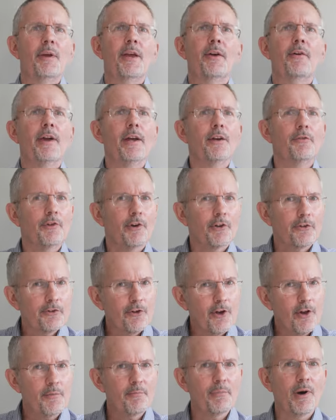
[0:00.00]
period for a
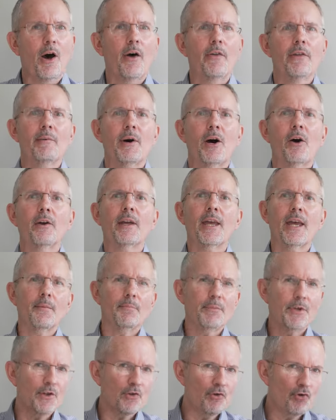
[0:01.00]
certain part of the market,
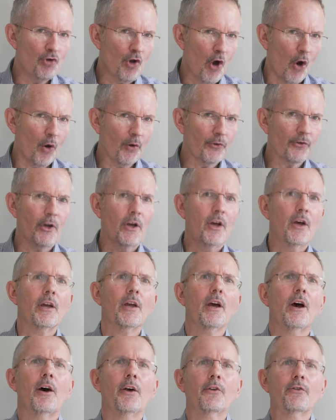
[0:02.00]
but not
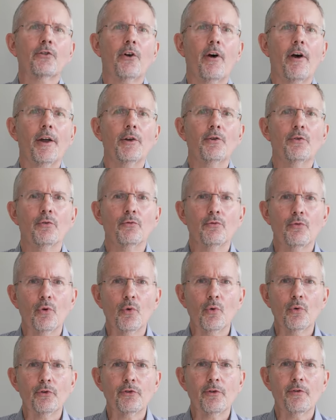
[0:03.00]
cast iron
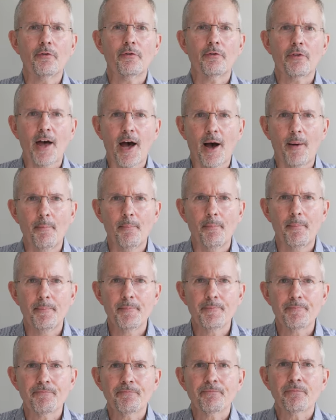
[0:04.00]
rules of thumb.
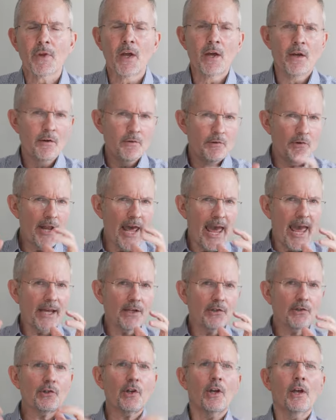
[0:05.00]

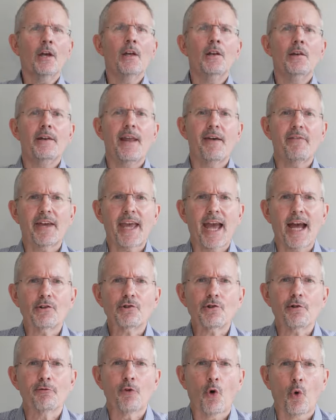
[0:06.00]
Next, never
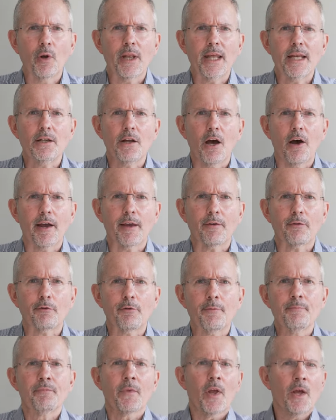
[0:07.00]
catch a falling
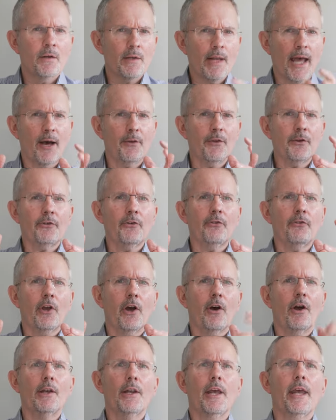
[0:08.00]
knife. Now, this is the
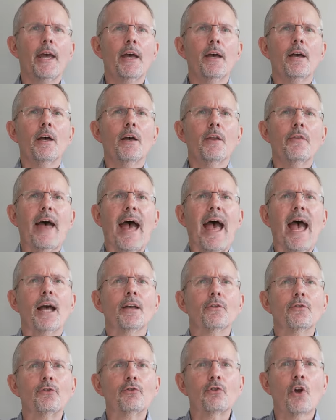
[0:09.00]
idea
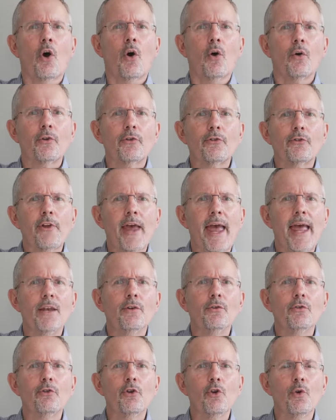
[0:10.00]
that stocks
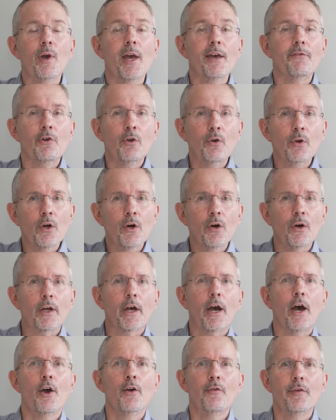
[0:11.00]
tend to, if you
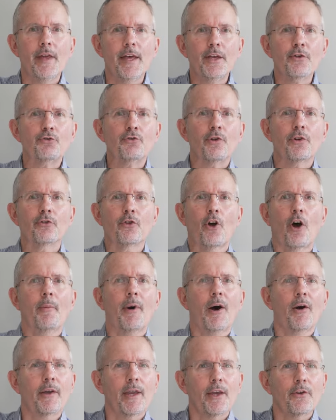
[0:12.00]
look over the history of stock
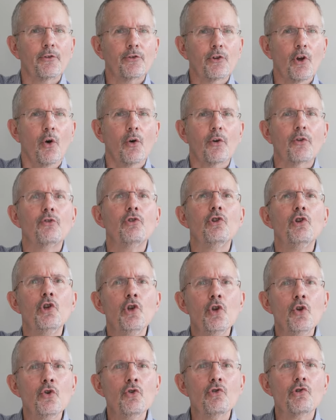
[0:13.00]
markets, stocks
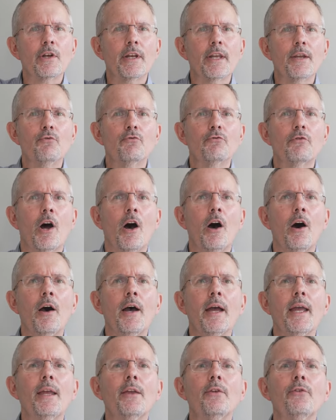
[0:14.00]
usually
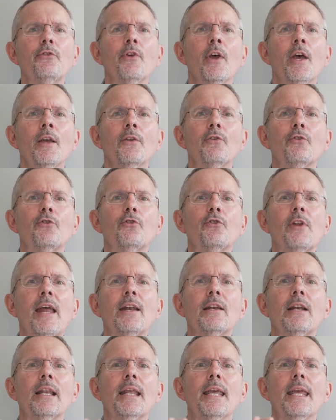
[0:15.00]
rise
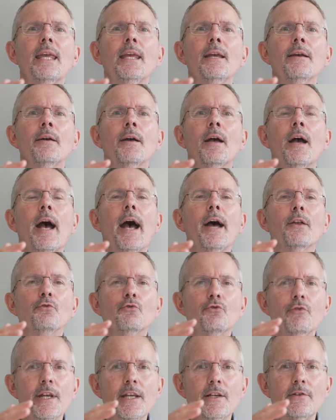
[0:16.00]
steadily
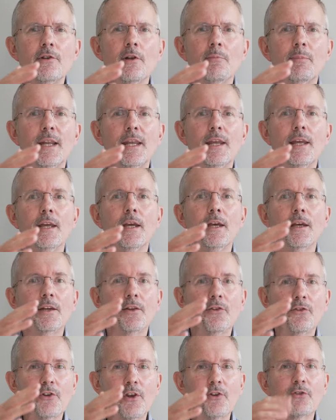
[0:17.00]
and reasonably
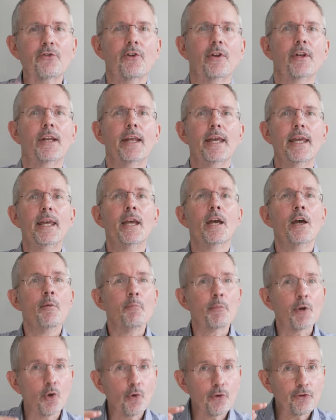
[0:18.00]
consistently,
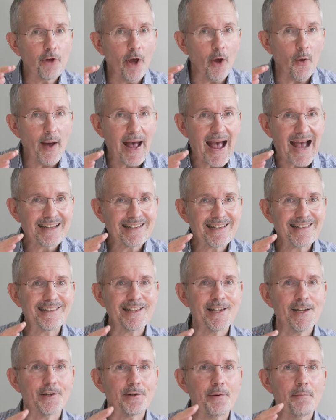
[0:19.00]
but also at a
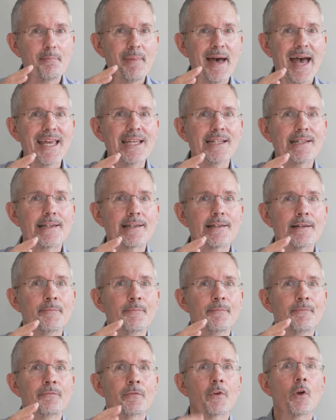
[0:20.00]
certain pace,
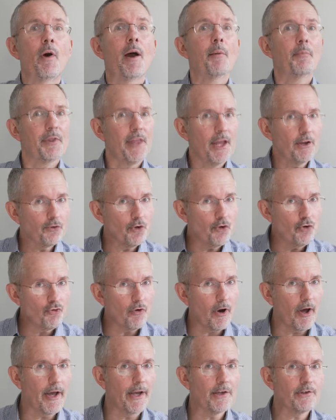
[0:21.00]
right? But they do
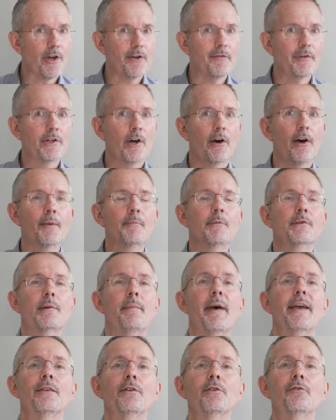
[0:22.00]
rise over time. As I
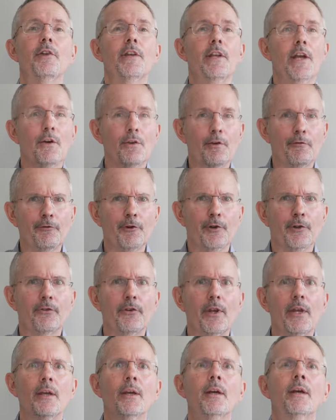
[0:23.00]
make this video, the
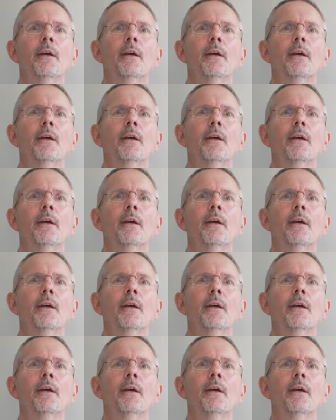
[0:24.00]
FTSE